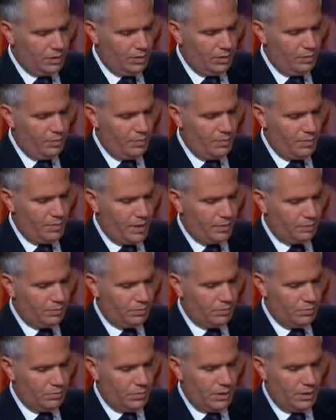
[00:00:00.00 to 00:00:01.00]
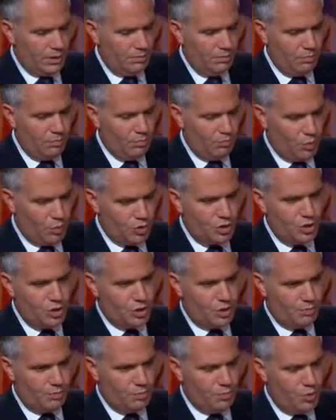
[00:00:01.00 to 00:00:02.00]
talk a little bit about
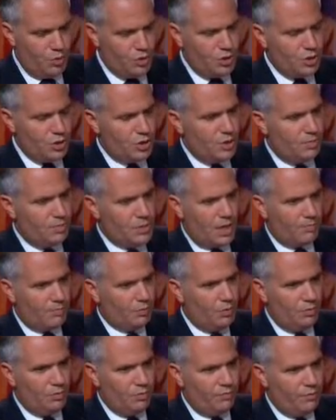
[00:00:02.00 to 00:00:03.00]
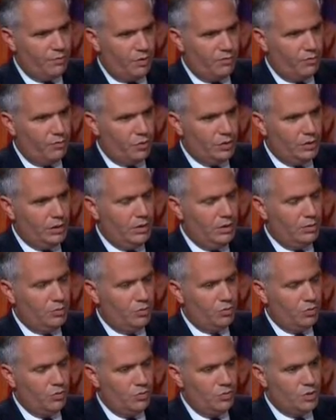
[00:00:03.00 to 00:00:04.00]
merchant ships. Merchant ships operate with very, very lean
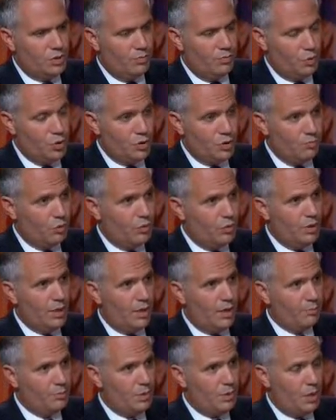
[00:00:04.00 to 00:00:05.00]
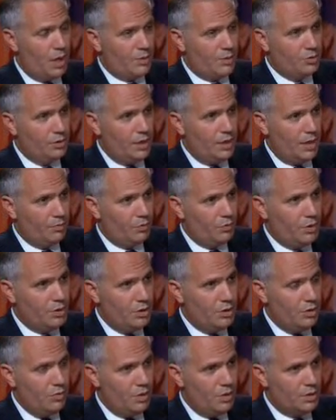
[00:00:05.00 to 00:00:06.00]
crews. The Merchant Marine actually
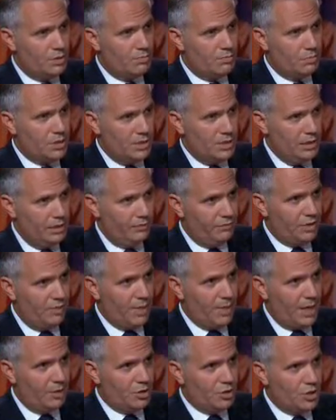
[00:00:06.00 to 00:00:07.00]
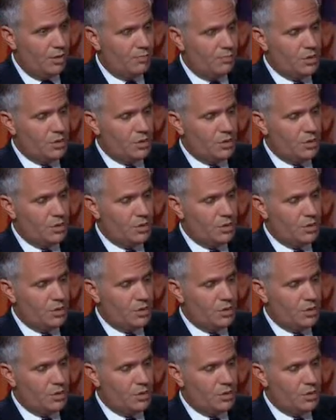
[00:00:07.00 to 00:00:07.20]
operates the U.S. Sea Lift Command